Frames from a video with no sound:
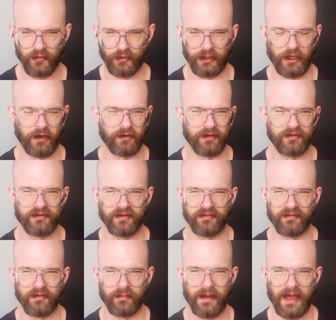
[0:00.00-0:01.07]
Regardless
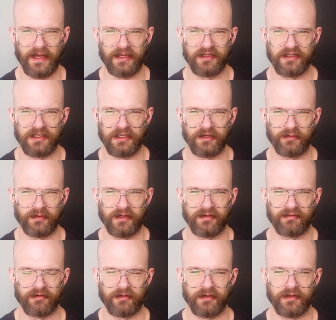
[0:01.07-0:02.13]
of the packaging or
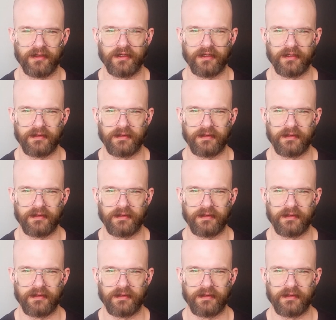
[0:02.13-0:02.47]
whatever,